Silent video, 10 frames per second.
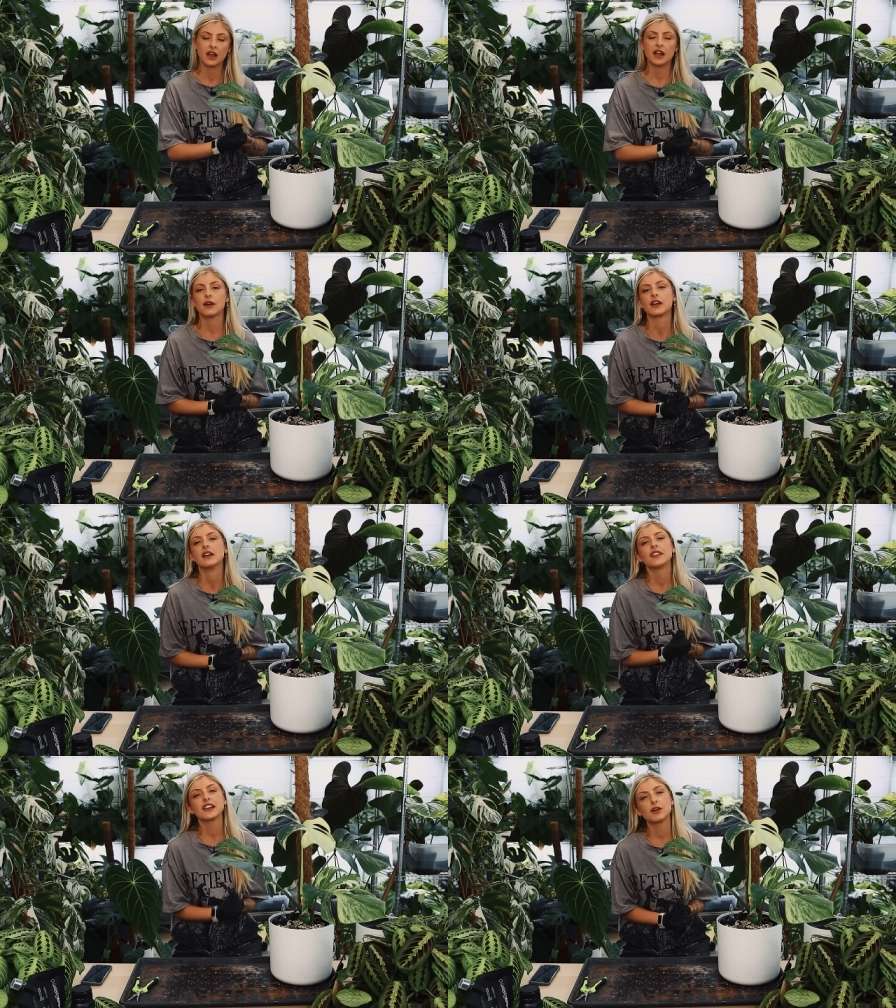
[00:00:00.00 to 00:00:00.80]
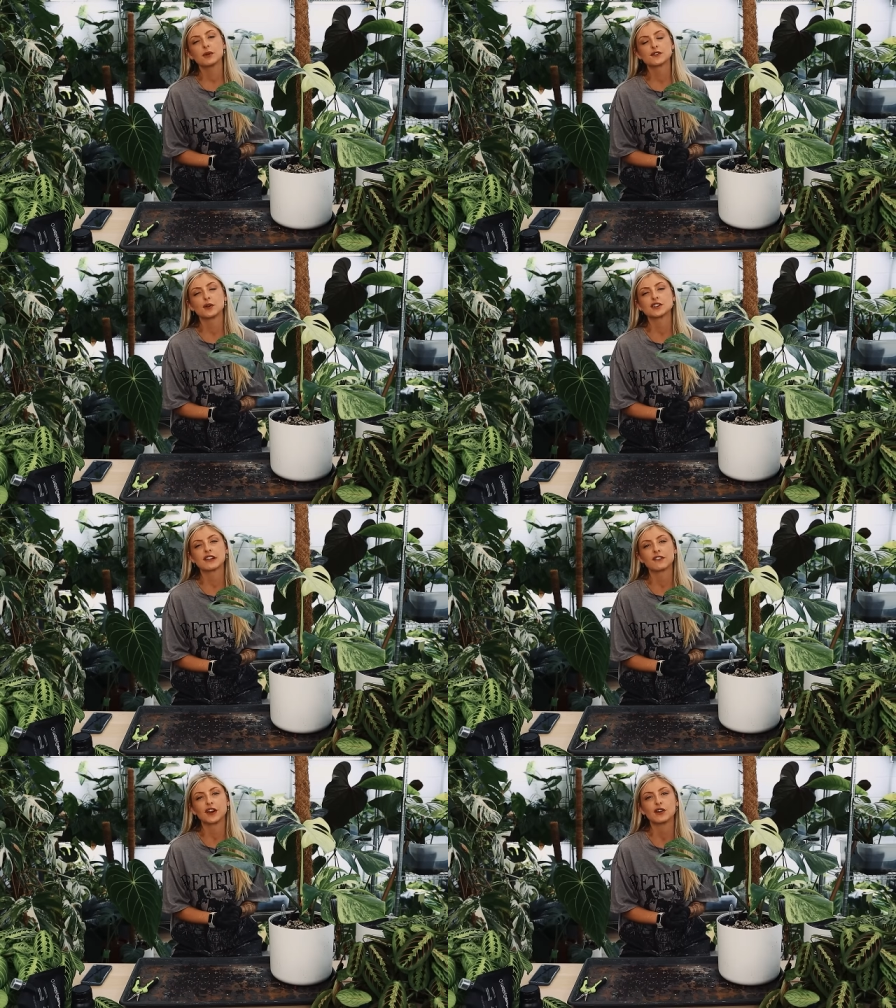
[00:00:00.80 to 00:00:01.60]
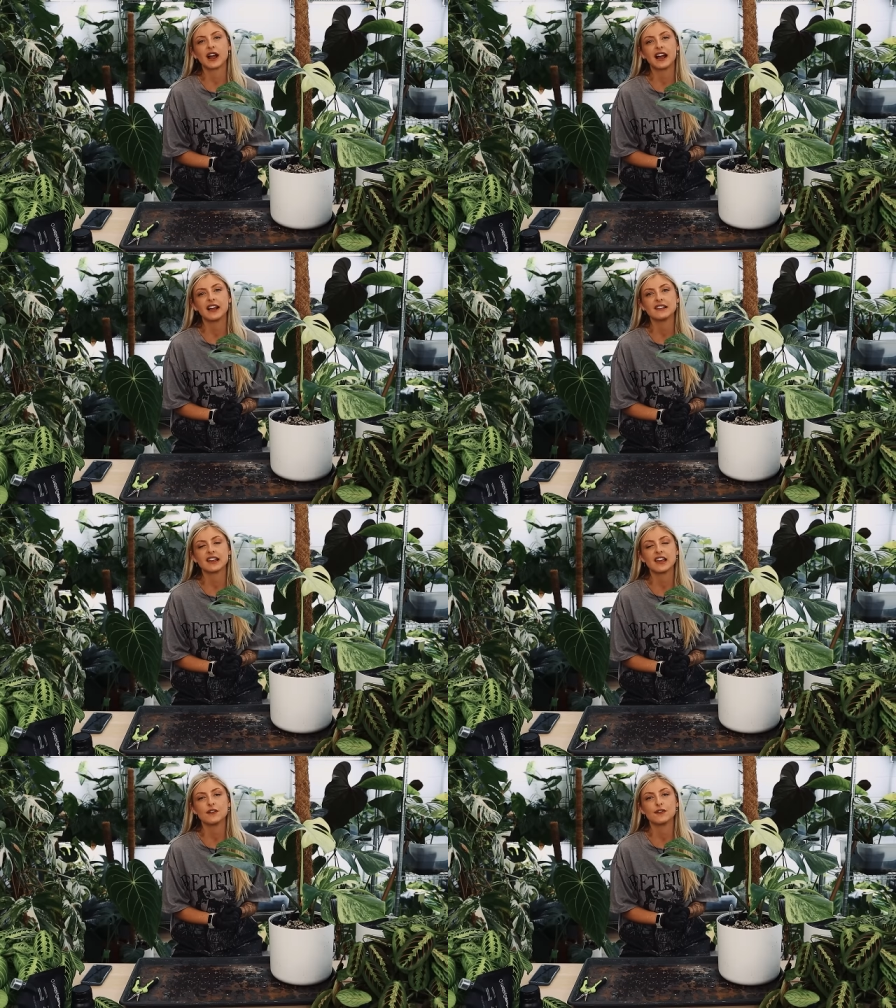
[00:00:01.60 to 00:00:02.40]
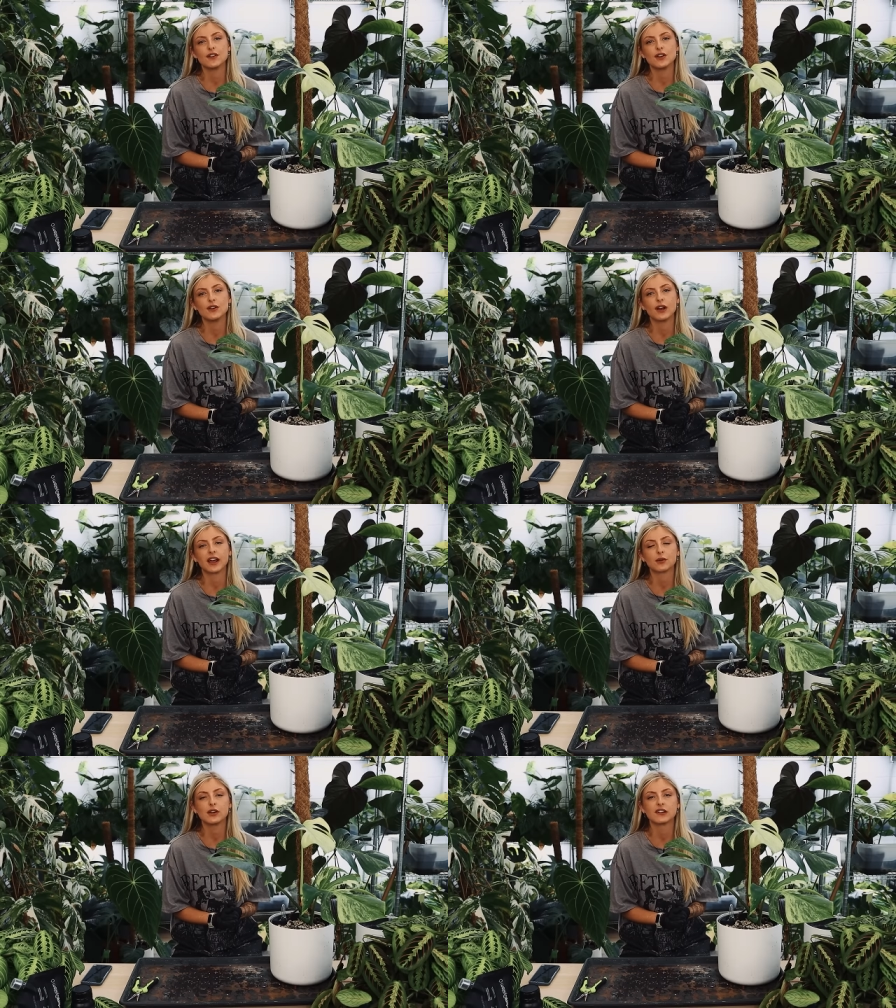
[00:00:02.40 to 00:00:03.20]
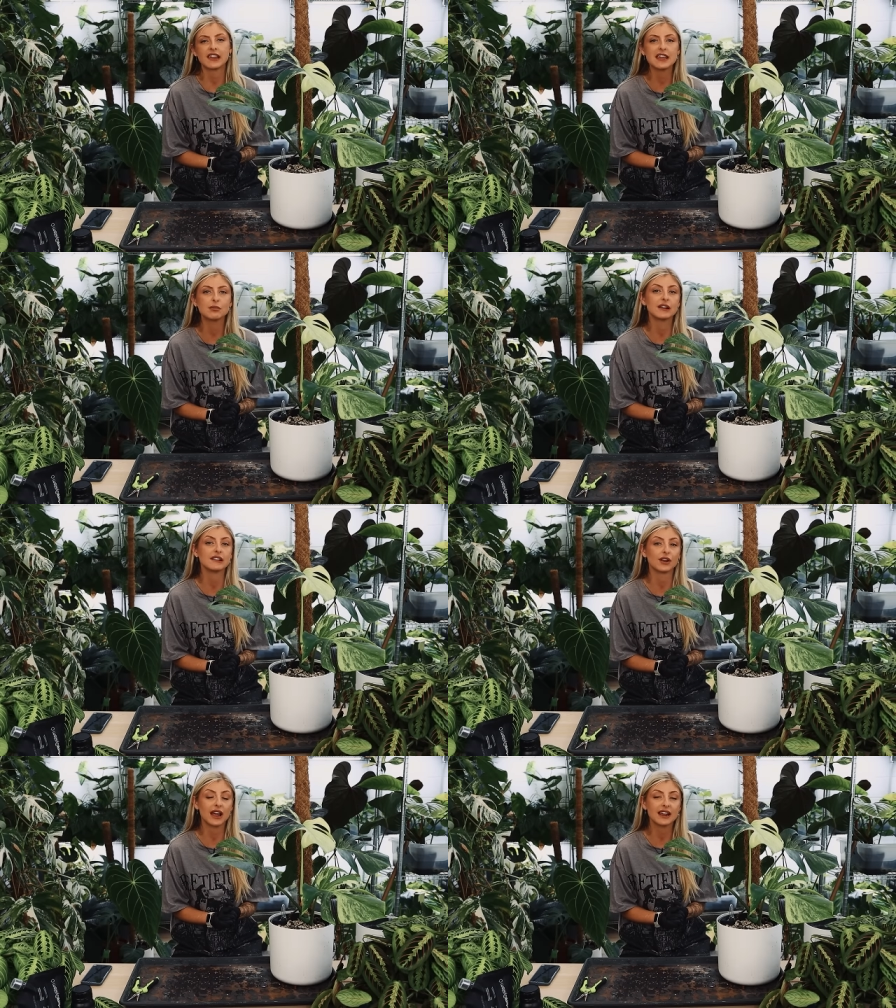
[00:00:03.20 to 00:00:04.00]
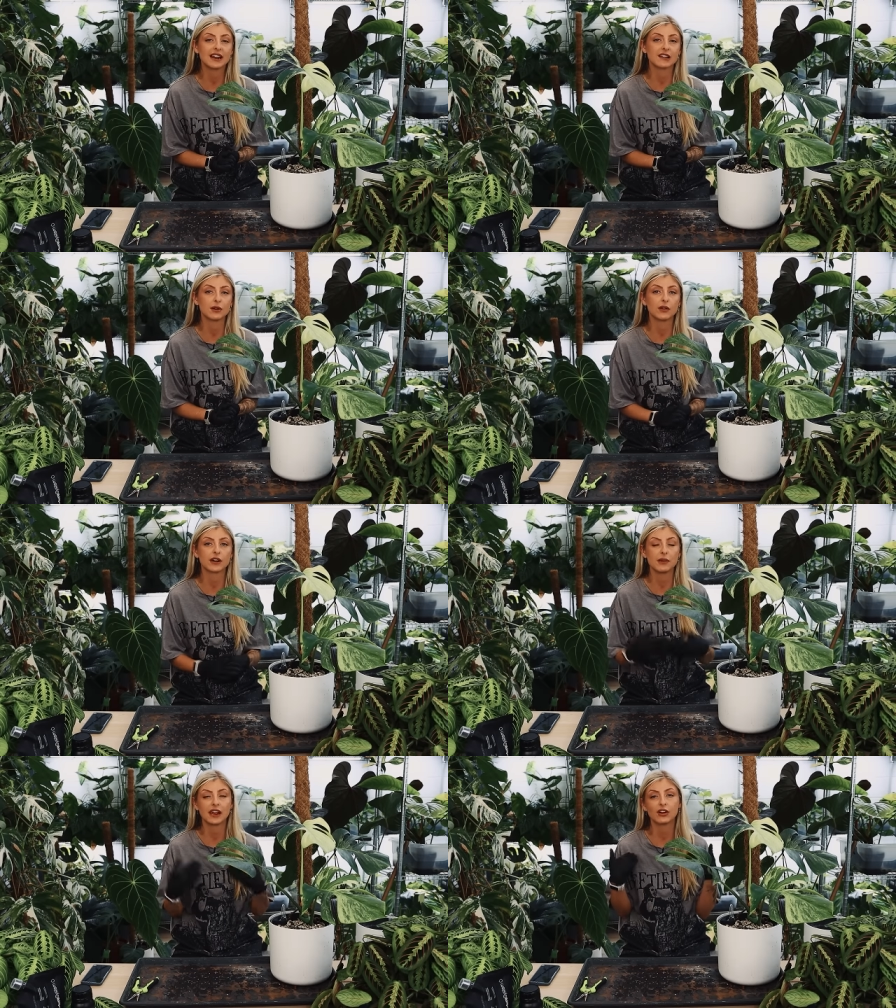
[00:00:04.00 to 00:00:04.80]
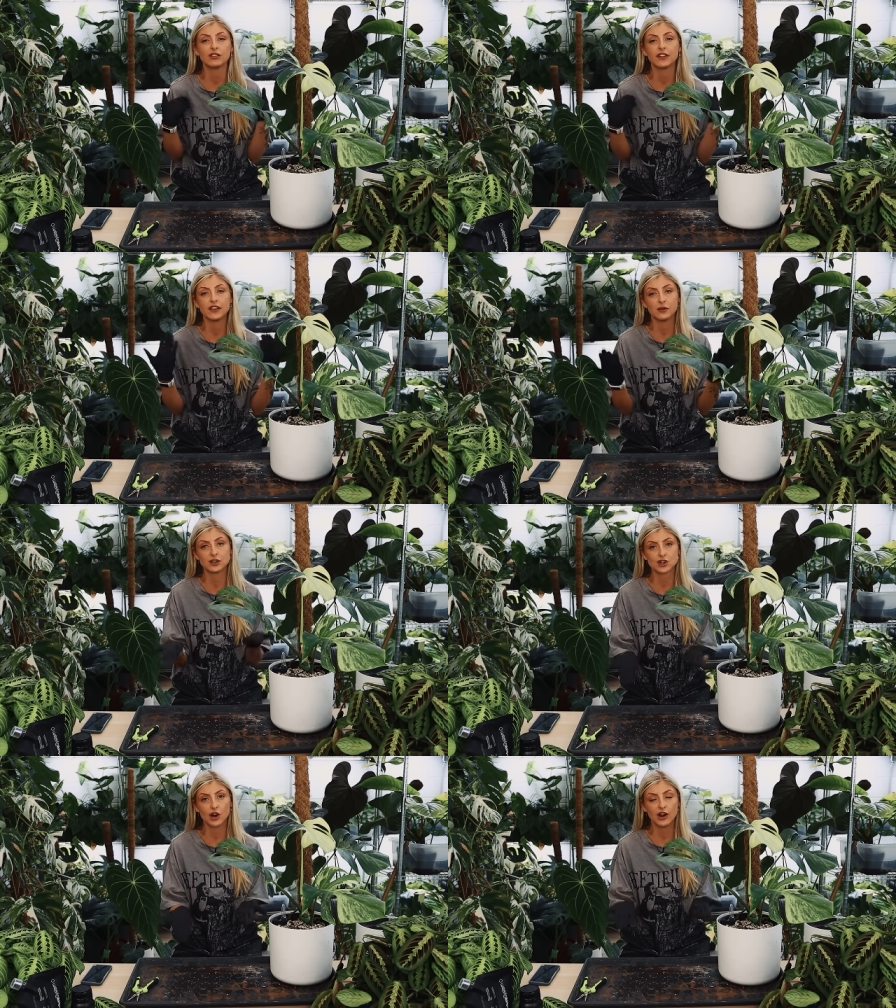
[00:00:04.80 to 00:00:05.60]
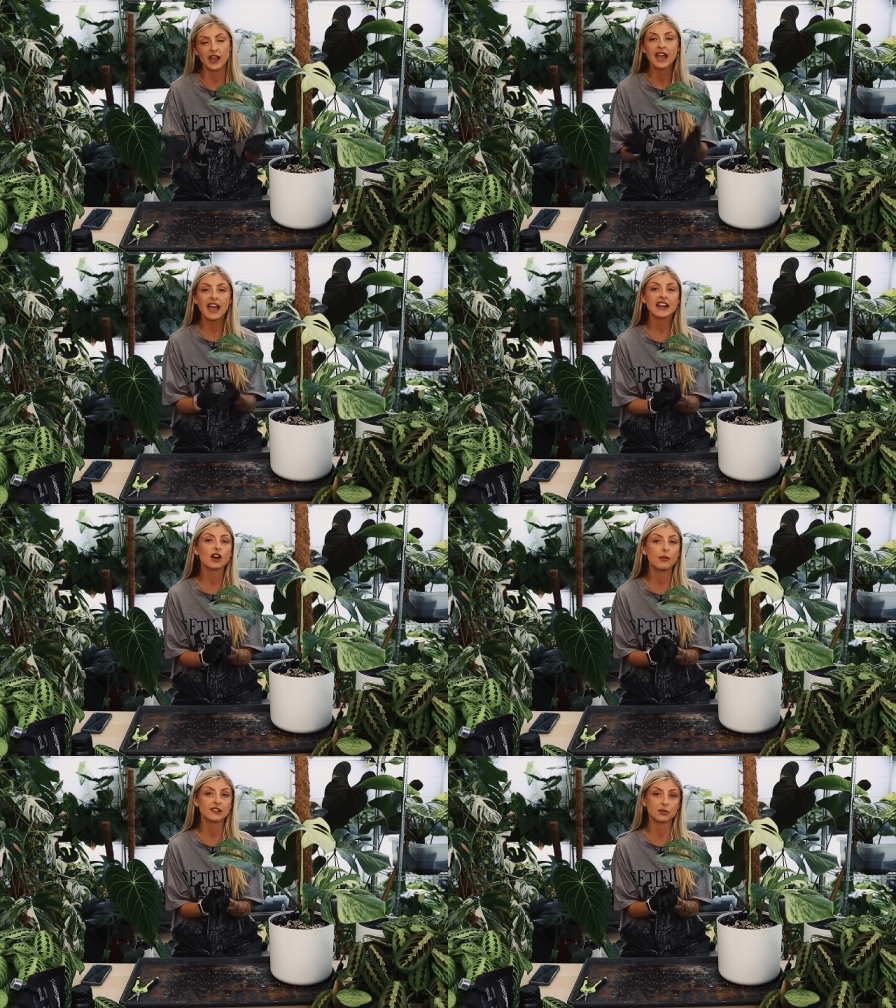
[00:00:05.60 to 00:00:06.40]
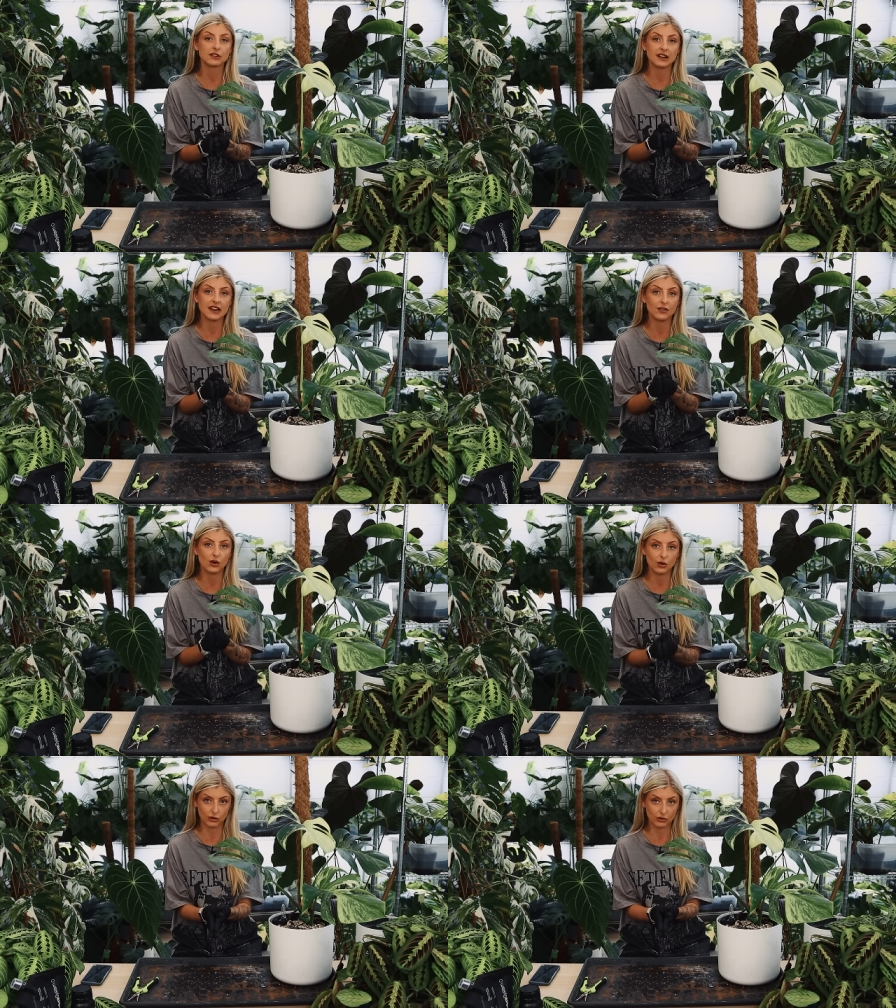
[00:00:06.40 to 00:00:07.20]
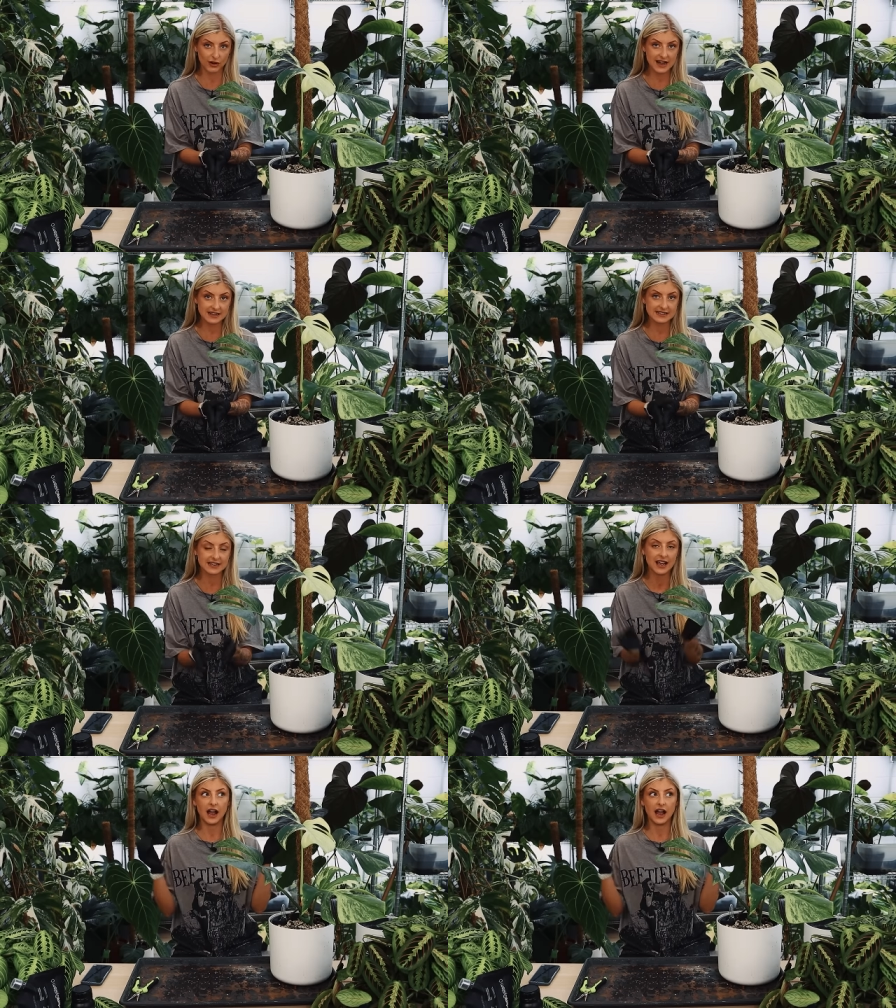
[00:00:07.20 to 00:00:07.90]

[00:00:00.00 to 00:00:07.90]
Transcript: Anyway, thank you very much for watching this video, guys. If you like what you see, please leave a like. Let me know that I'm making content that you enjoy. Any comments you want to leave are great.